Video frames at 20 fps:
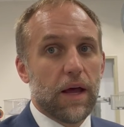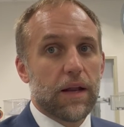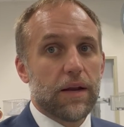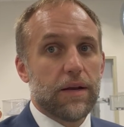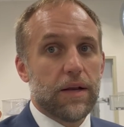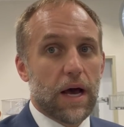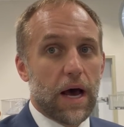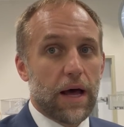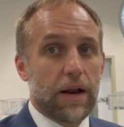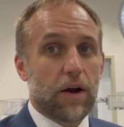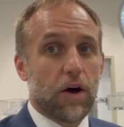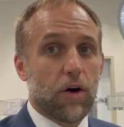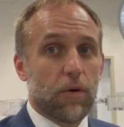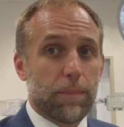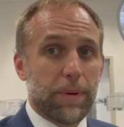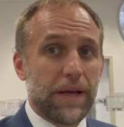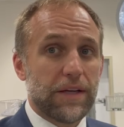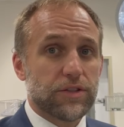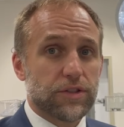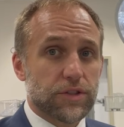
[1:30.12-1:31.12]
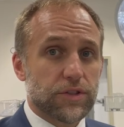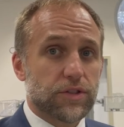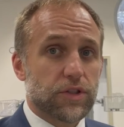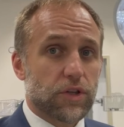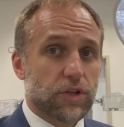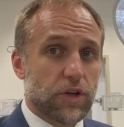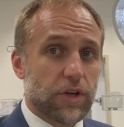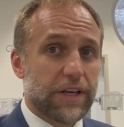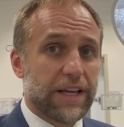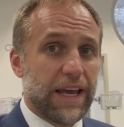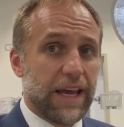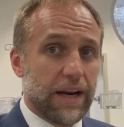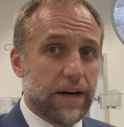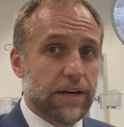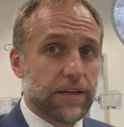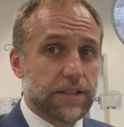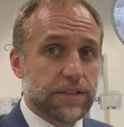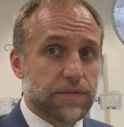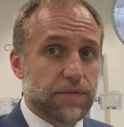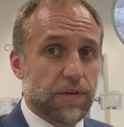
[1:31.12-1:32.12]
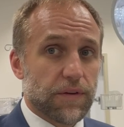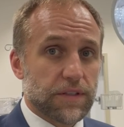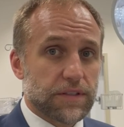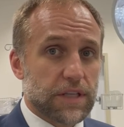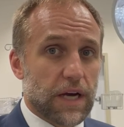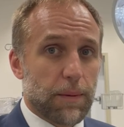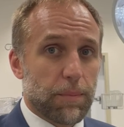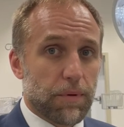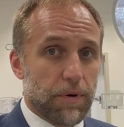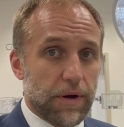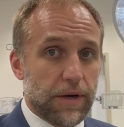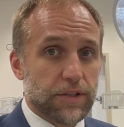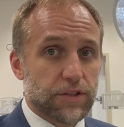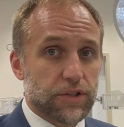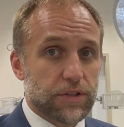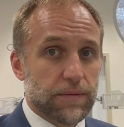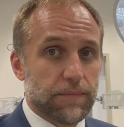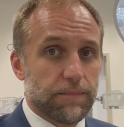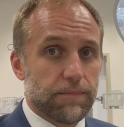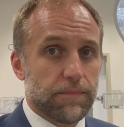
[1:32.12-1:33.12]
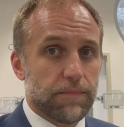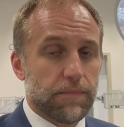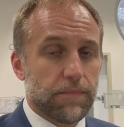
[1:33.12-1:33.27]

Not all patients are good candidates for this operation.